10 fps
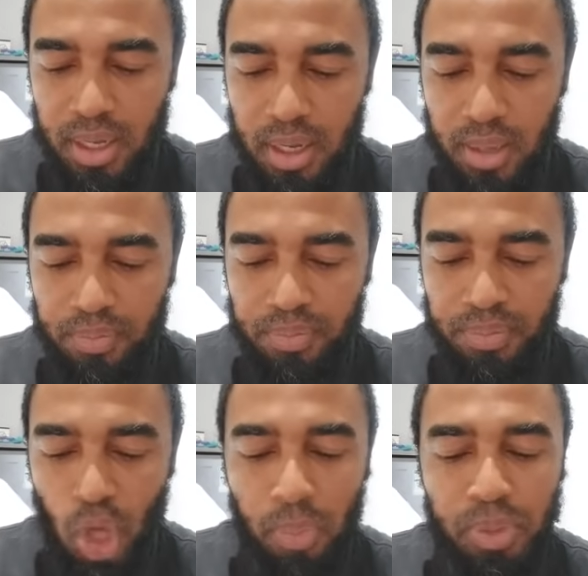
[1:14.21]
Um,
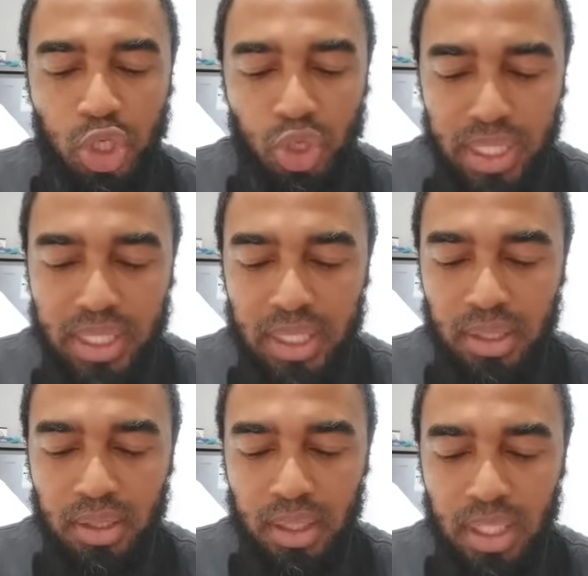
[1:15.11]
the
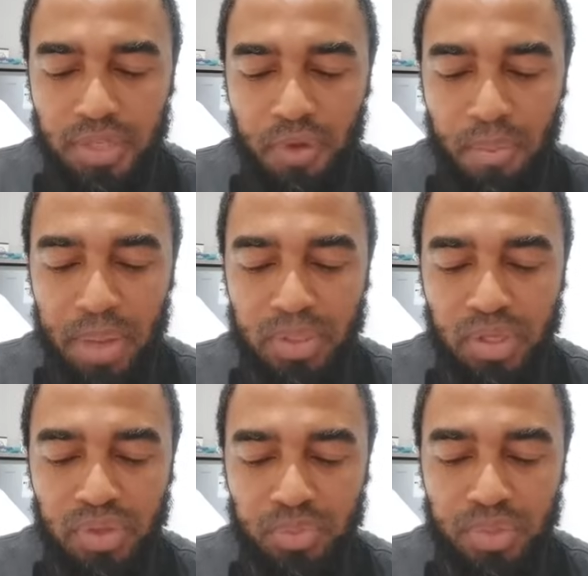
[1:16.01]
opportunity is for members
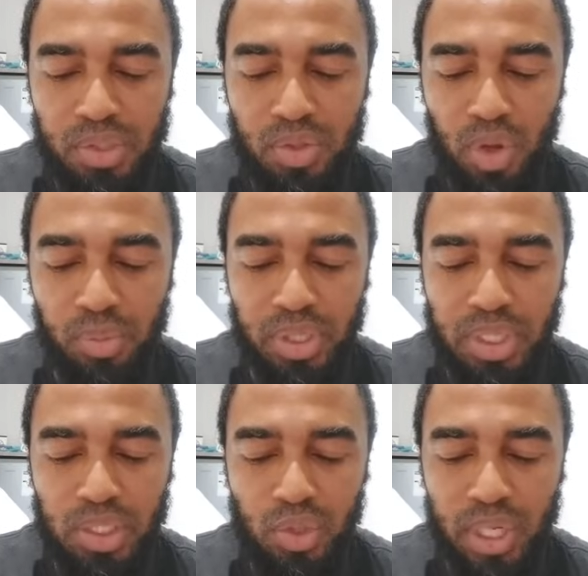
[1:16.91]
of the business
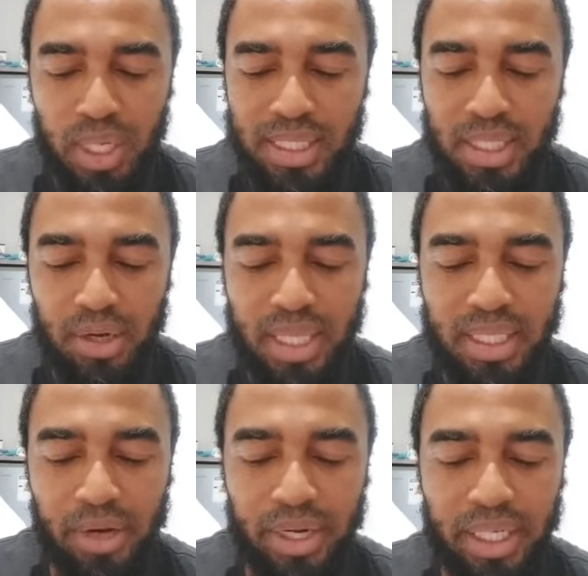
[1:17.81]
community to interact
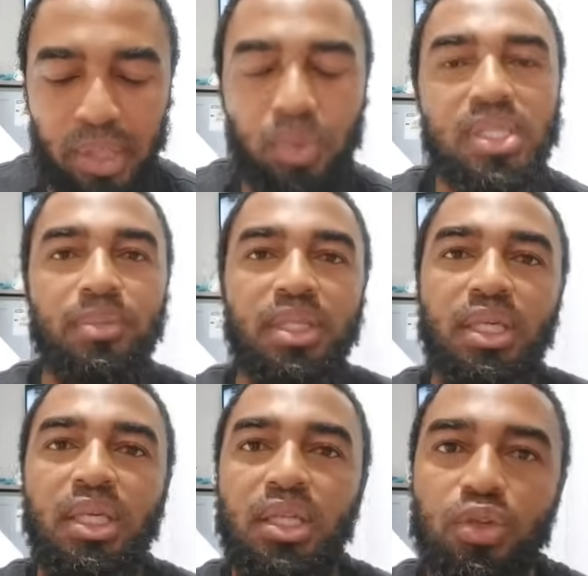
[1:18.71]
directly with some of the
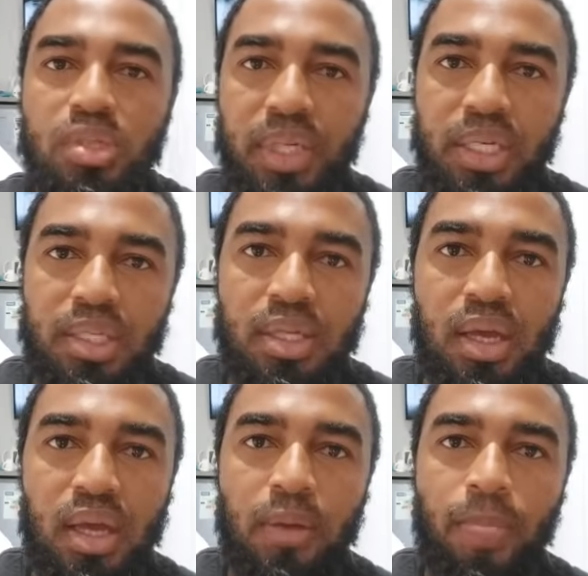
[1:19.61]
keynote speakers
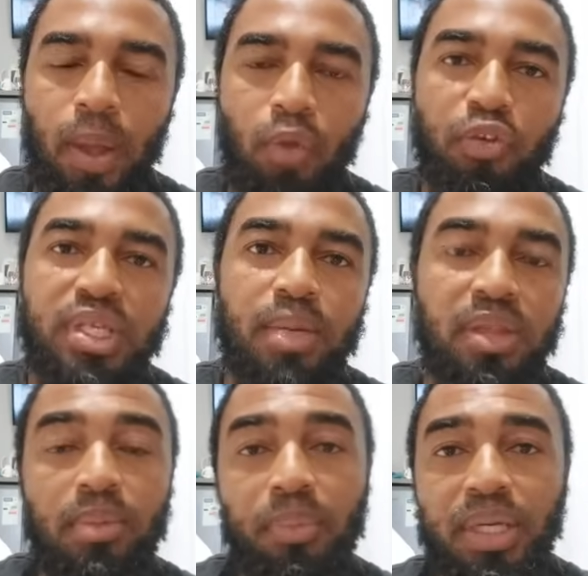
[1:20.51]
of which some
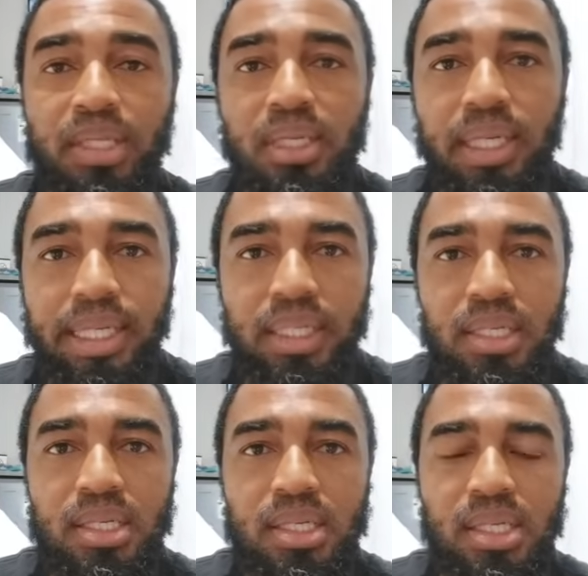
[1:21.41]
of them are political
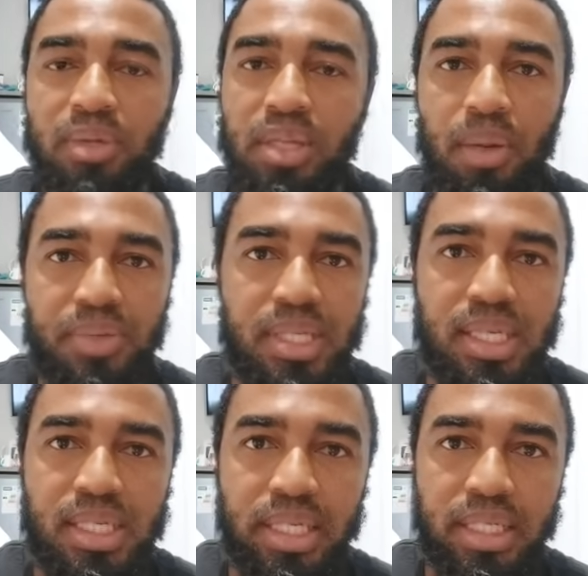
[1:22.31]
leaders, some of them are
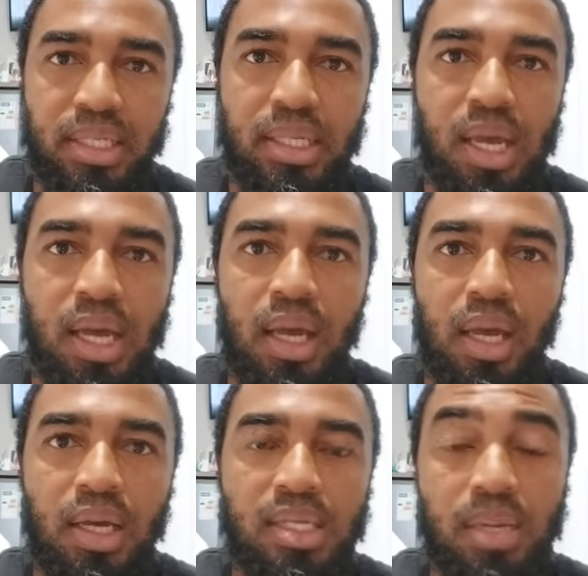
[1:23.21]
business leaders,
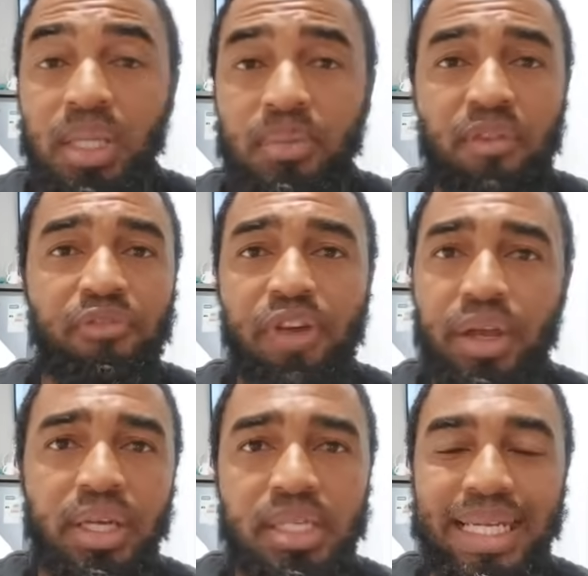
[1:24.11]
uh, some of them are
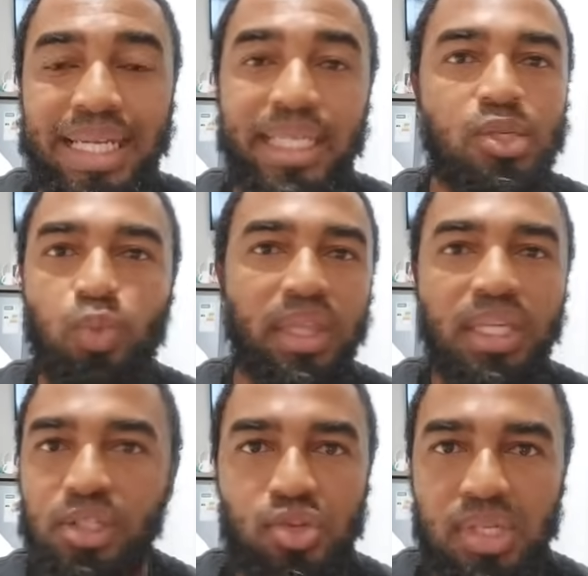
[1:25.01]
various leaders
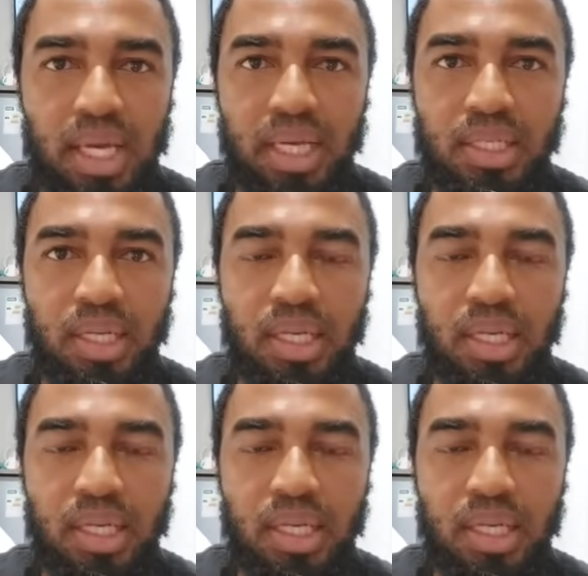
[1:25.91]
within society.